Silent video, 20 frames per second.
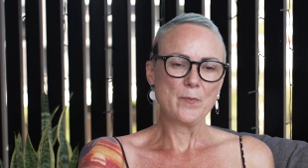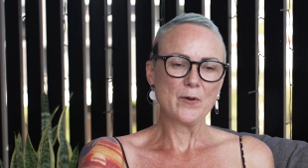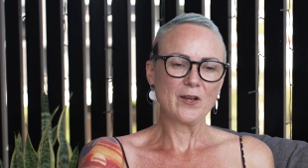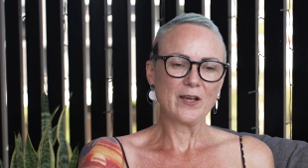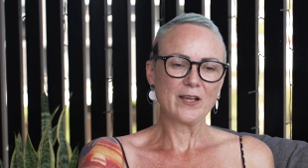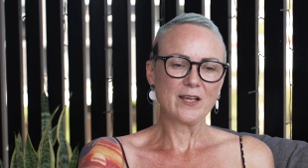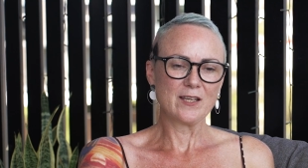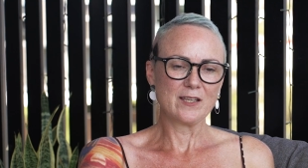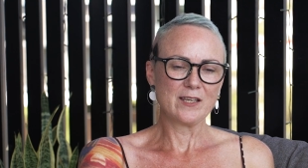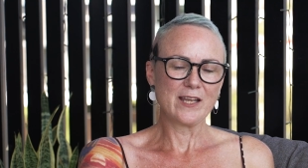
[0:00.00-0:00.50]
But
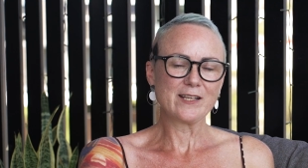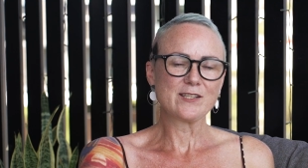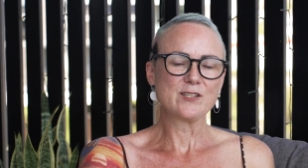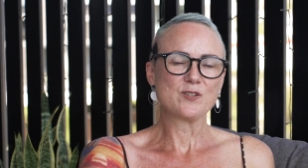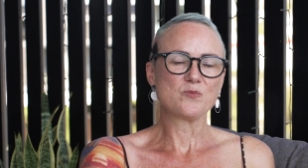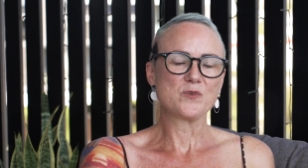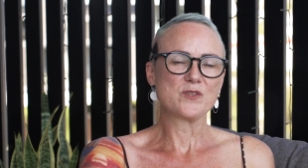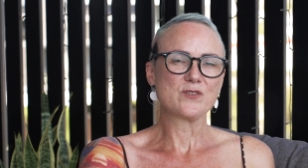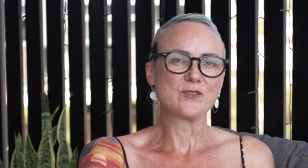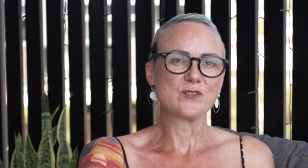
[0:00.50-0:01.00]
I
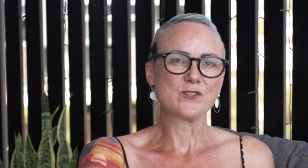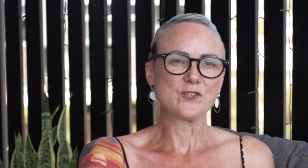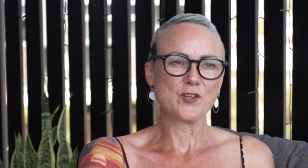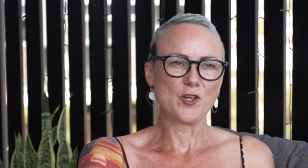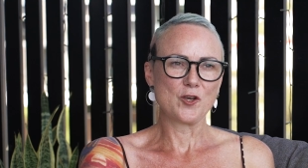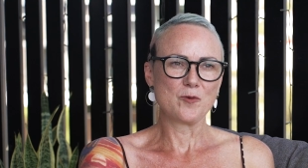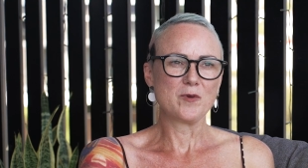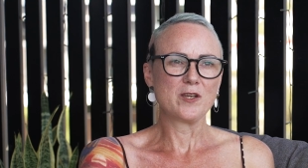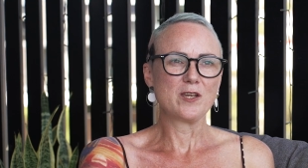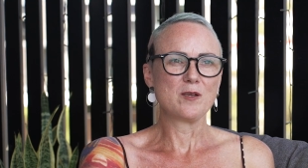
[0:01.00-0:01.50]
connected with
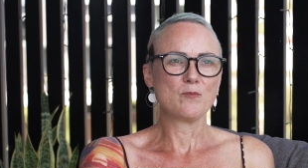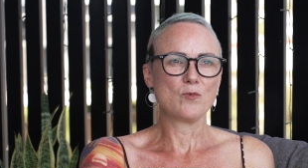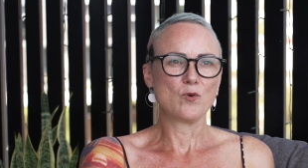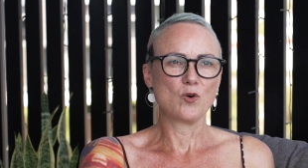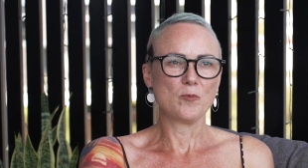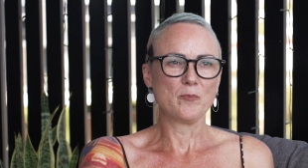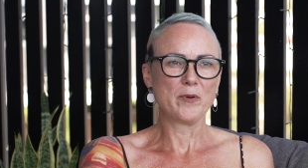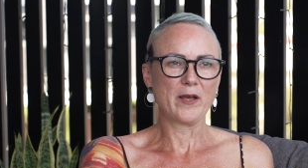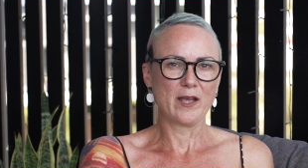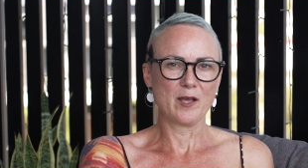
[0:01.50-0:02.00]
so many
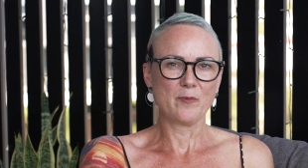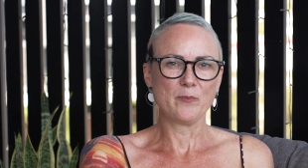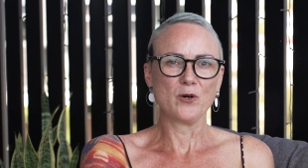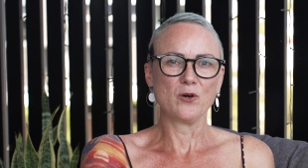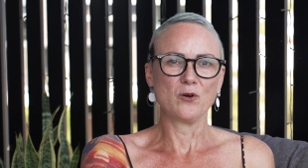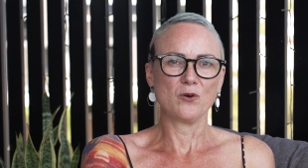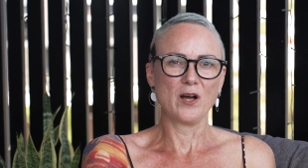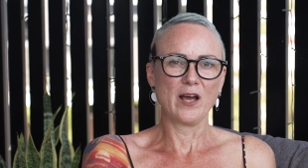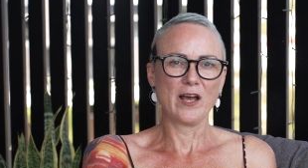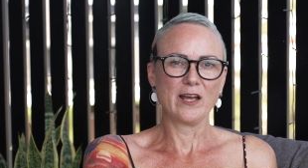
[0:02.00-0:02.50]
more
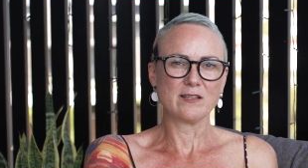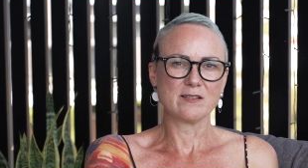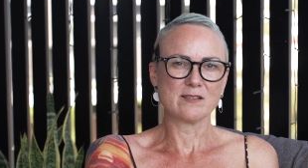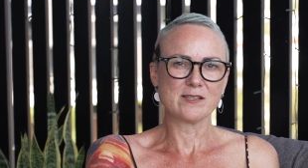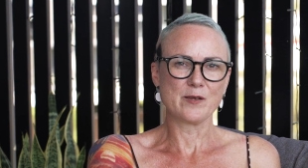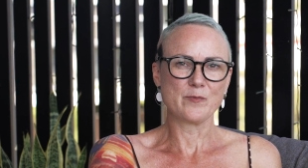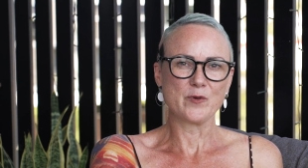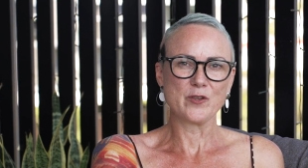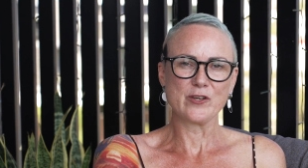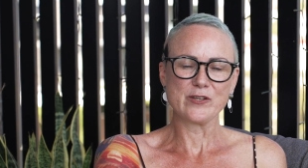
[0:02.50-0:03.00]
people, and
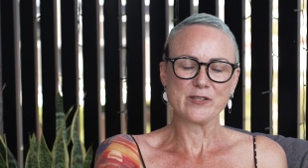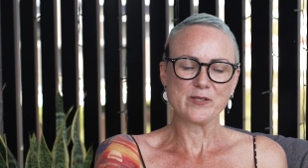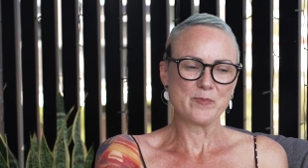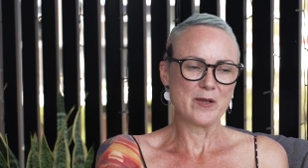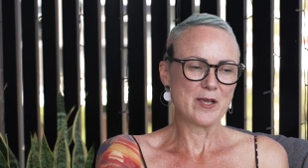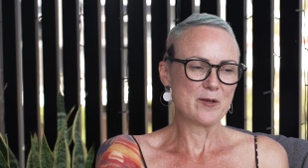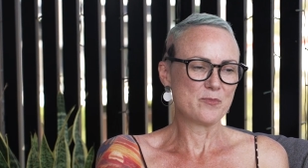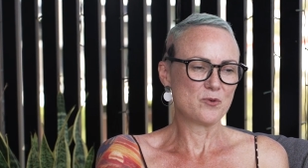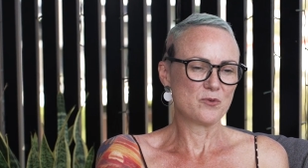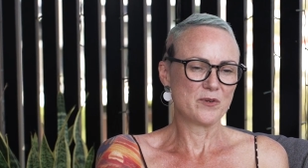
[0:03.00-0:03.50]
some of those
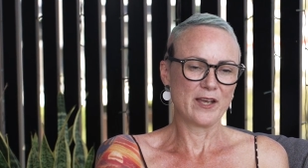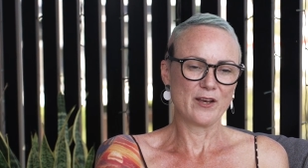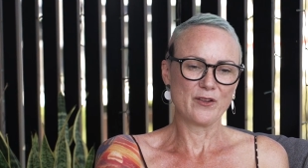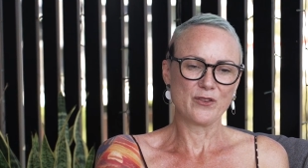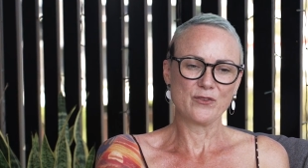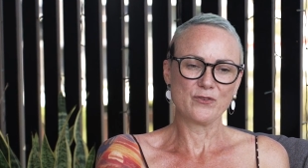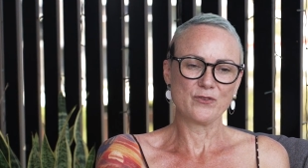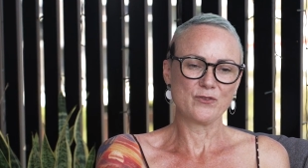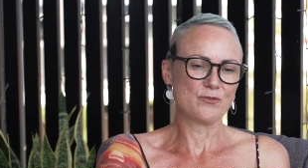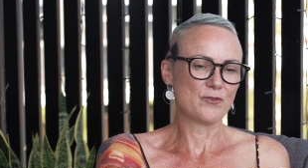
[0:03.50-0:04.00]
people now,
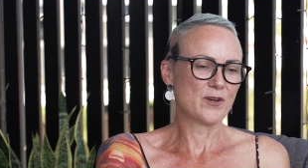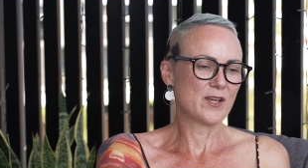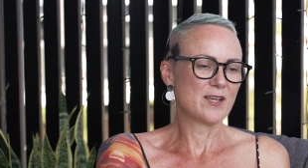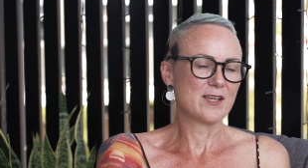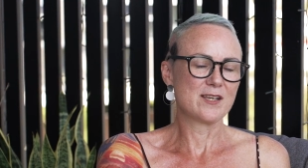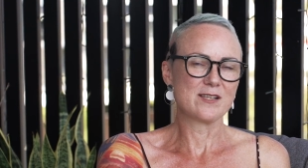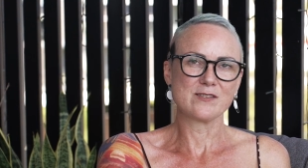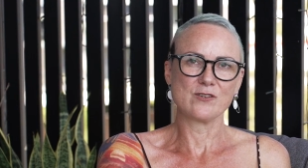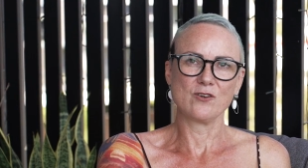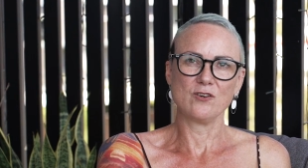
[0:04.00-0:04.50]
3
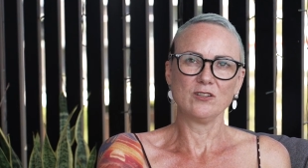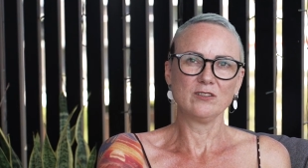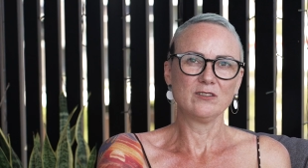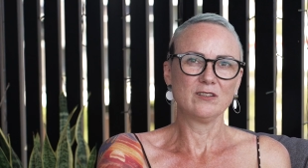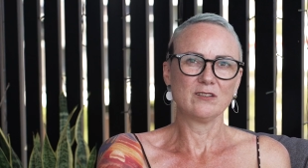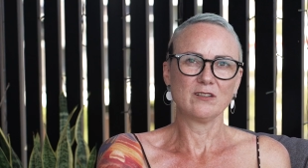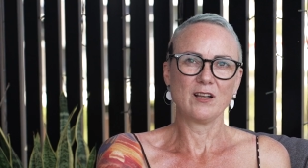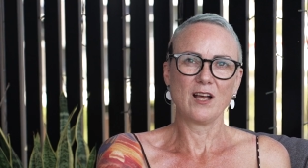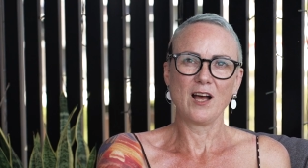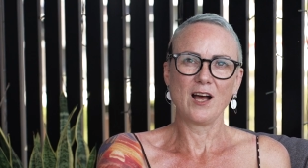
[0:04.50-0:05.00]
years
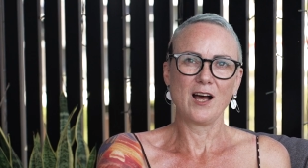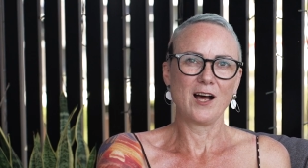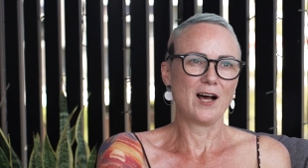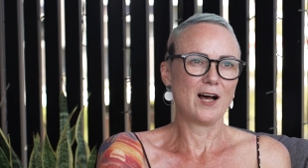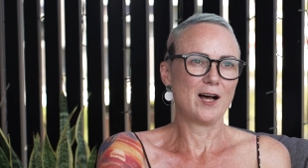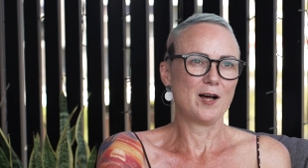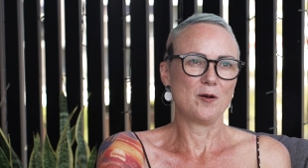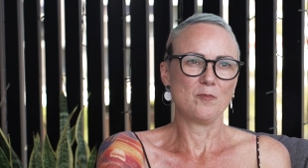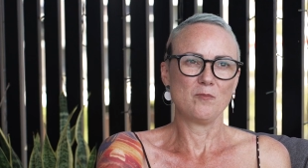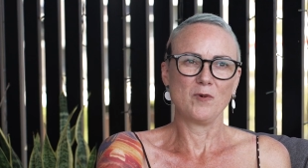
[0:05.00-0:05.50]
on,
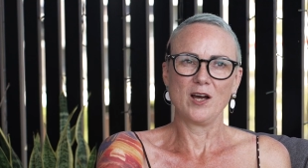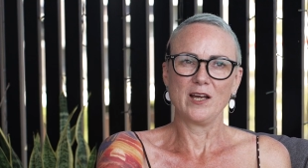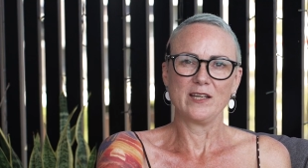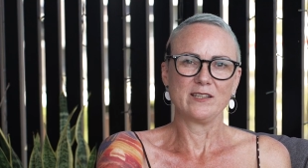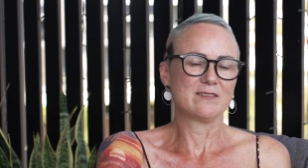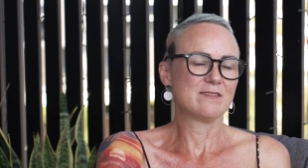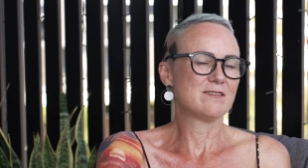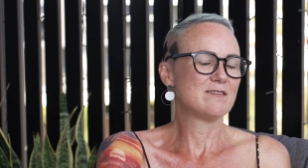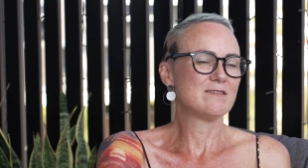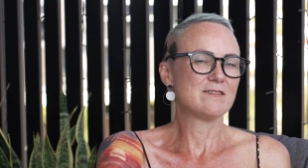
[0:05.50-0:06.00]
are my
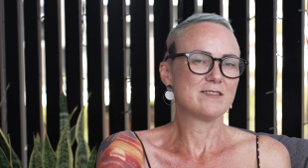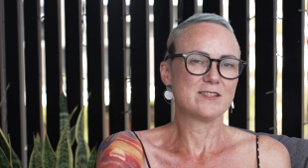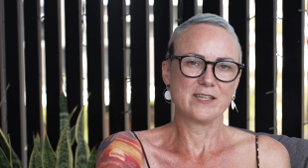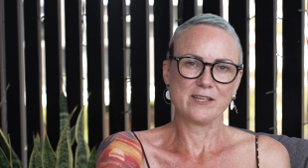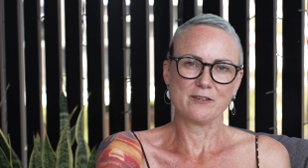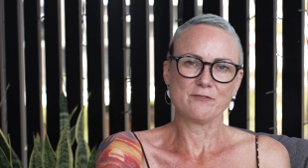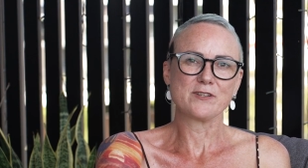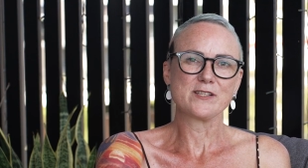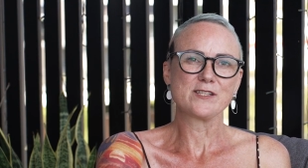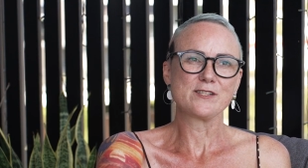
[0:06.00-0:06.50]

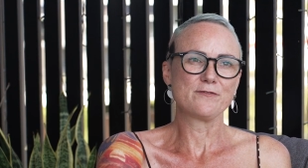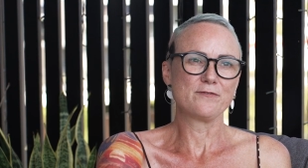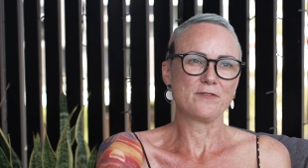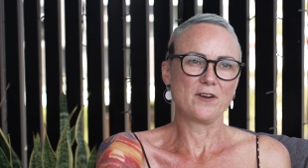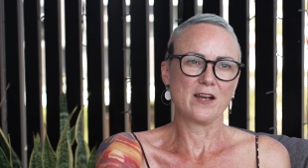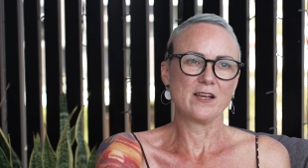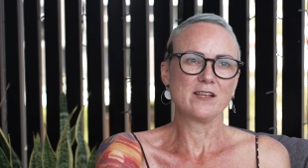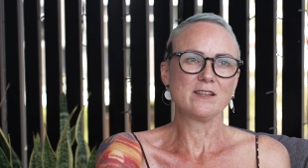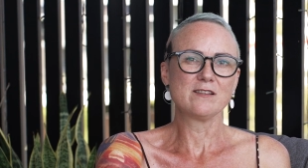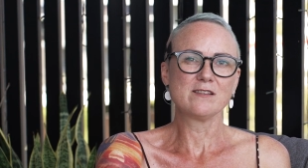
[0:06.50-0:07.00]
dearest
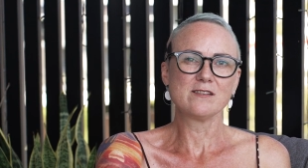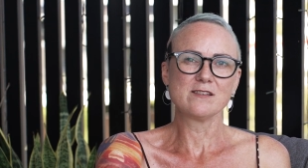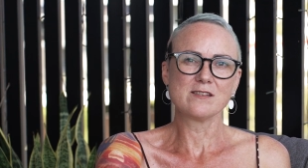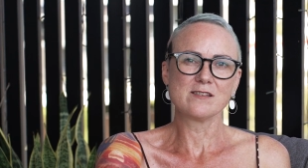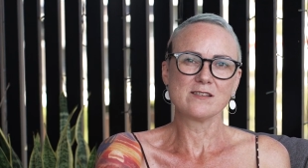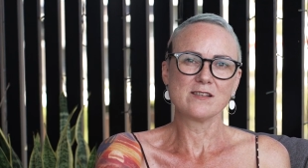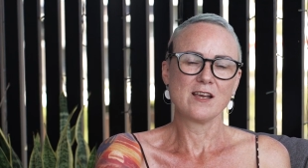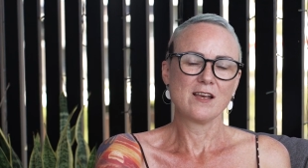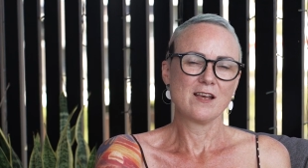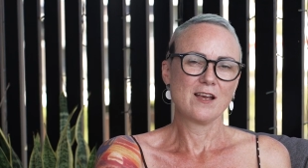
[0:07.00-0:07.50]

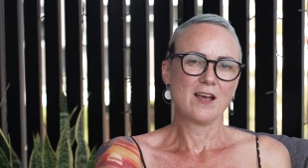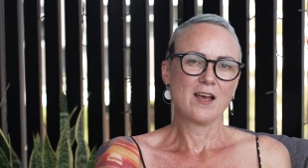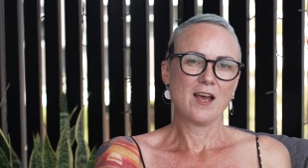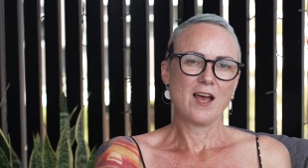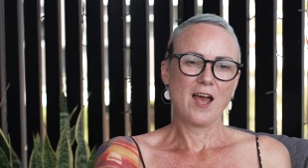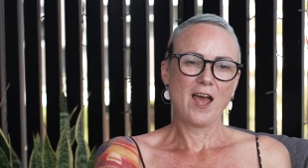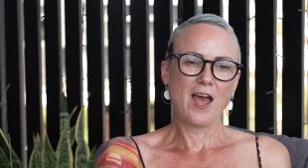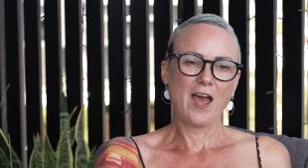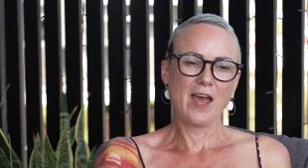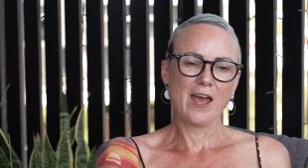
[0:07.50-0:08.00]
friends,
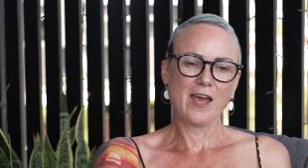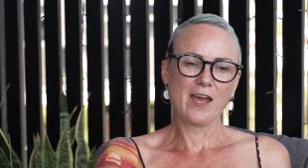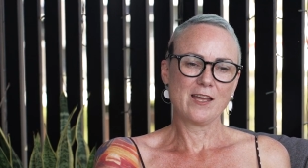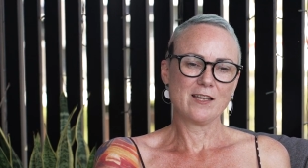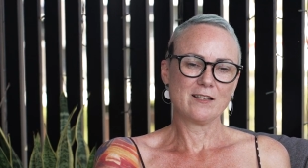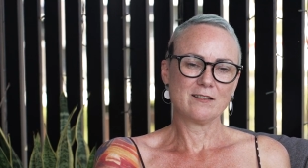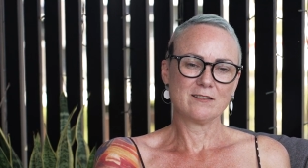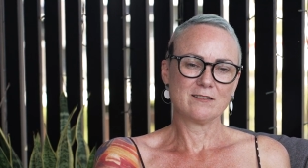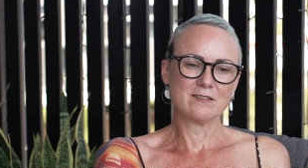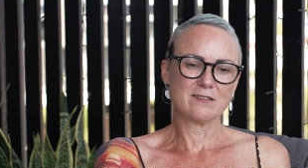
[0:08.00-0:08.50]

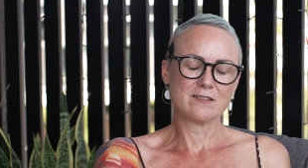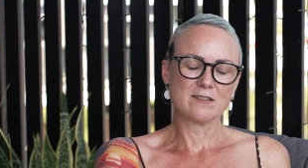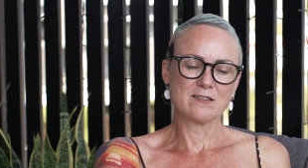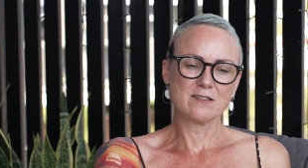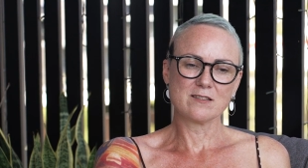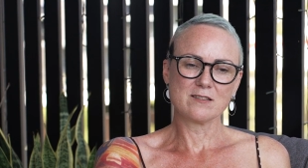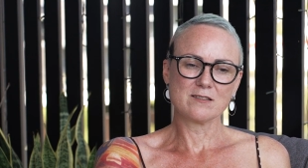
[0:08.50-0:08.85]
and